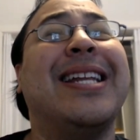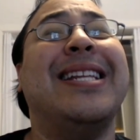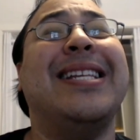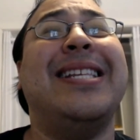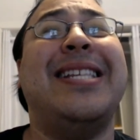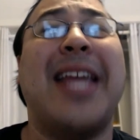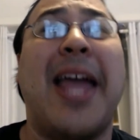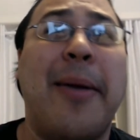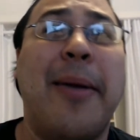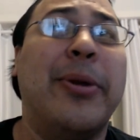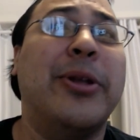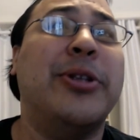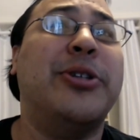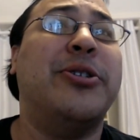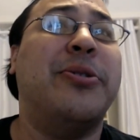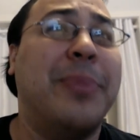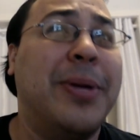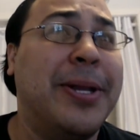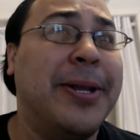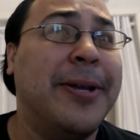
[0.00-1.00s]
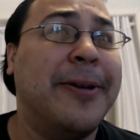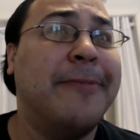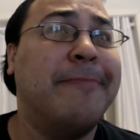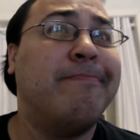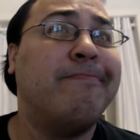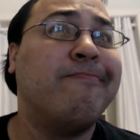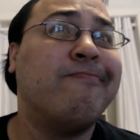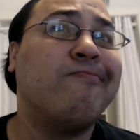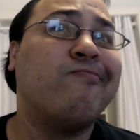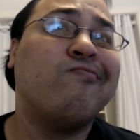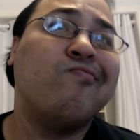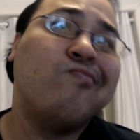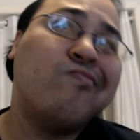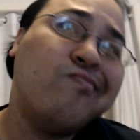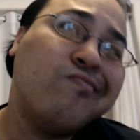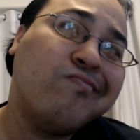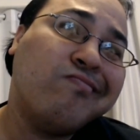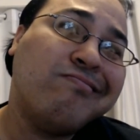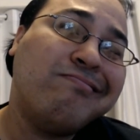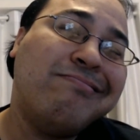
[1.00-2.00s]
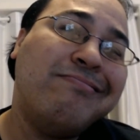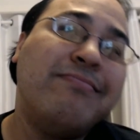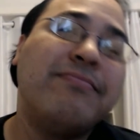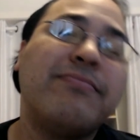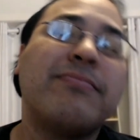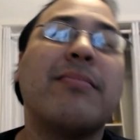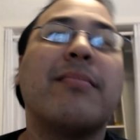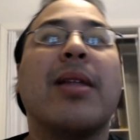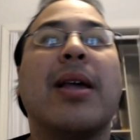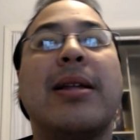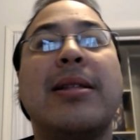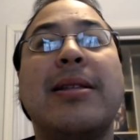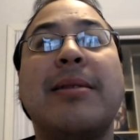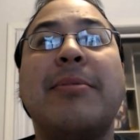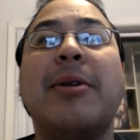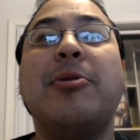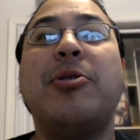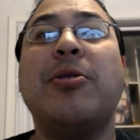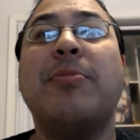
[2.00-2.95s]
get a damaged minion. Sometimes